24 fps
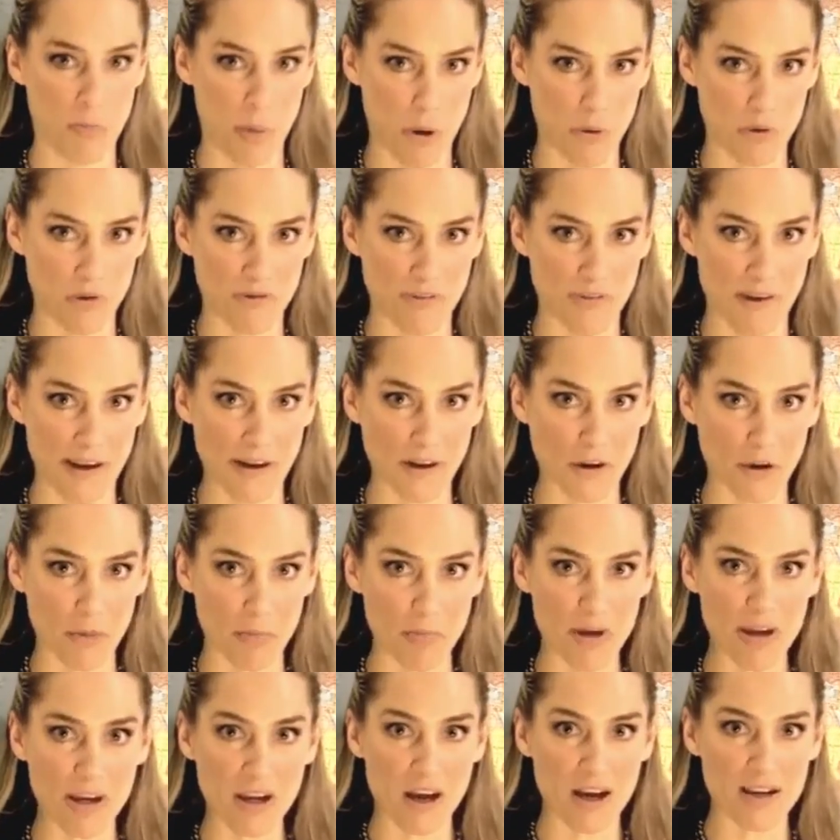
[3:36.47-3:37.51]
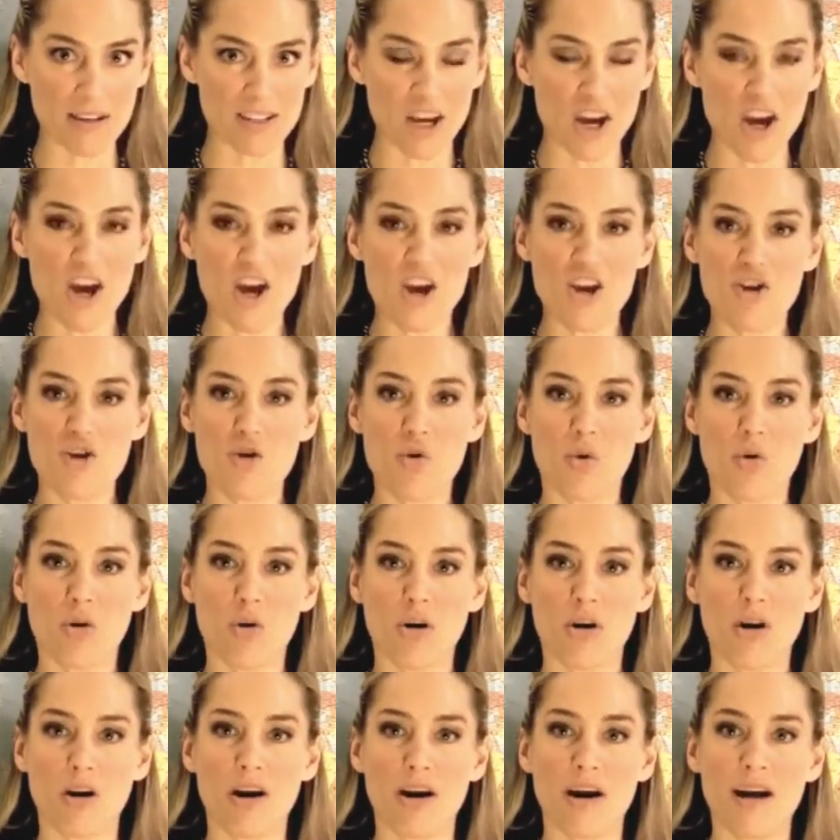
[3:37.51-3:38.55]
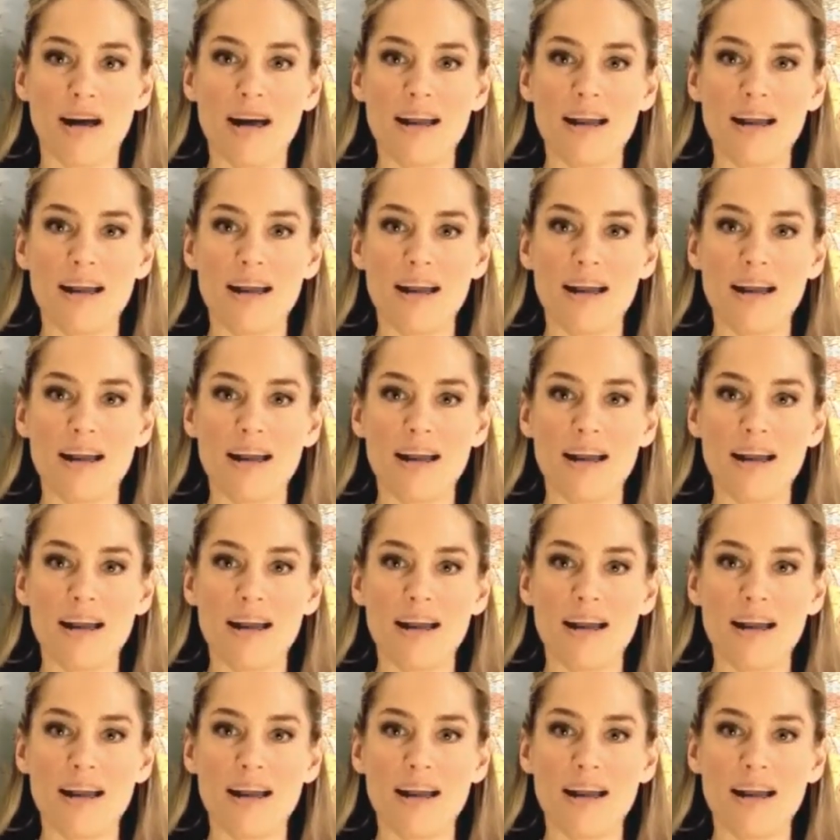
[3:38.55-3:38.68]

motivator because you're